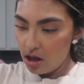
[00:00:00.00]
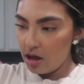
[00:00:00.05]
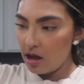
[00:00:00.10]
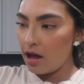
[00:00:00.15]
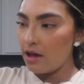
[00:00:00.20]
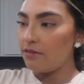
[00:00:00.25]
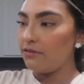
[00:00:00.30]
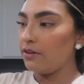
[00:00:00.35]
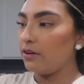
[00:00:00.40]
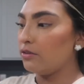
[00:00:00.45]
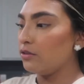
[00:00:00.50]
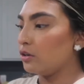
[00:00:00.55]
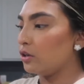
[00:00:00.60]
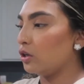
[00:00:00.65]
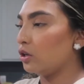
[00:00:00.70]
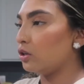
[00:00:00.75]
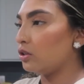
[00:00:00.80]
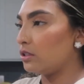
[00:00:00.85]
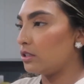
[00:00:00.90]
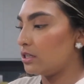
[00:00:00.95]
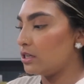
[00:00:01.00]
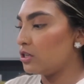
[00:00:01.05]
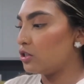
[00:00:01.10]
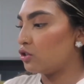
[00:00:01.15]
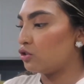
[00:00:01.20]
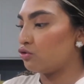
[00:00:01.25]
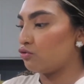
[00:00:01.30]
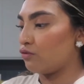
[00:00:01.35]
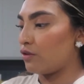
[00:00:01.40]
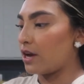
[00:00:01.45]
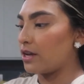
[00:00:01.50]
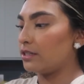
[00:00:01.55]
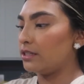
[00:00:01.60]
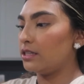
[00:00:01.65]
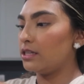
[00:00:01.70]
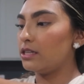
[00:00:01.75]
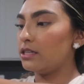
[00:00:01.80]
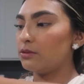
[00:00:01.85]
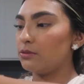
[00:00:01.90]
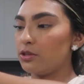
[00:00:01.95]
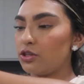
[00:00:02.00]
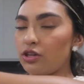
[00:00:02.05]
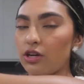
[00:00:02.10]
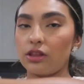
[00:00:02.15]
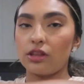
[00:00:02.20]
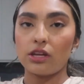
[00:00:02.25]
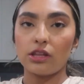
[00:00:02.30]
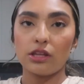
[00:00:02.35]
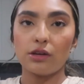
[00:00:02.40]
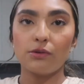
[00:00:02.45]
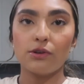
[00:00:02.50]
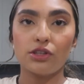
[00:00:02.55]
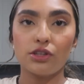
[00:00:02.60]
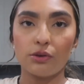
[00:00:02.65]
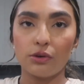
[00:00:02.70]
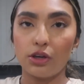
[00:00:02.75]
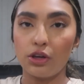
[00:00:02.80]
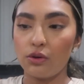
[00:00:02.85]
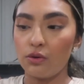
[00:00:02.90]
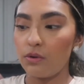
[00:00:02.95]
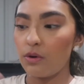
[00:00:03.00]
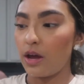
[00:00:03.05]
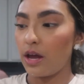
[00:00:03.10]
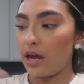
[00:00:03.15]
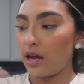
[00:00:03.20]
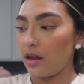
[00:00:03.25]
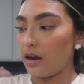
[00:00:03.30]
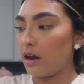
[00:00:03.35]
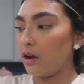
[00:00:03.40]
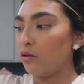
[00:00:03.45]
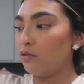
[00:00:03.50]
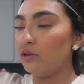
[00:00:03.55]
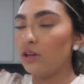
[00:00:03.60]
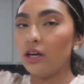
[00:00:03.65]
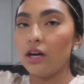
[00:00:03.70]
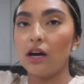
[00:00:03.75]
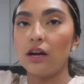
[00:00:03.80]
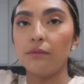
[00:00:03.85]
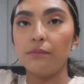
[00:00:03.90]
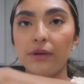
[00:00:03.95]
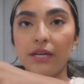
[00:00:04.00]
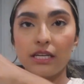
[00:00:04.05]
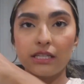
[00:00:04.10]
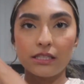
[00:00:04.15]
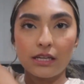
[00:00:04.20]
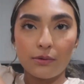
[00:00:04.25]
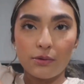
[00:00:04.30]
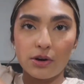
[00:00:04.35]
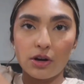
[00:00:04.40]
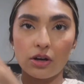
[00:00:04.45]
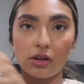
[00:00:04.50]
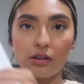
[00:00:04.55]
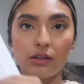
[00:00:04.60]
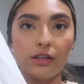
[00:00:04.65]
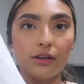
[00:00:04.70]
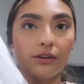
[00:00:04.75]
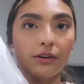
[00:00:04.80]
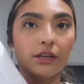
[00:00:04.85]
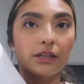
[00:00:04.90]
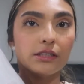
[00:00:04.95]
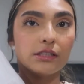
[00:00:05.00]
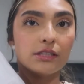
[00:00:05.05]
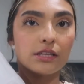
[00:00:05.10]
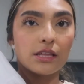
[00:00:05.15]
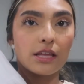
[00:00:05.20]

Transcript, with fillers: I found the girls these dresses, which I thought they were so cute. And I only got them because they were on clearance.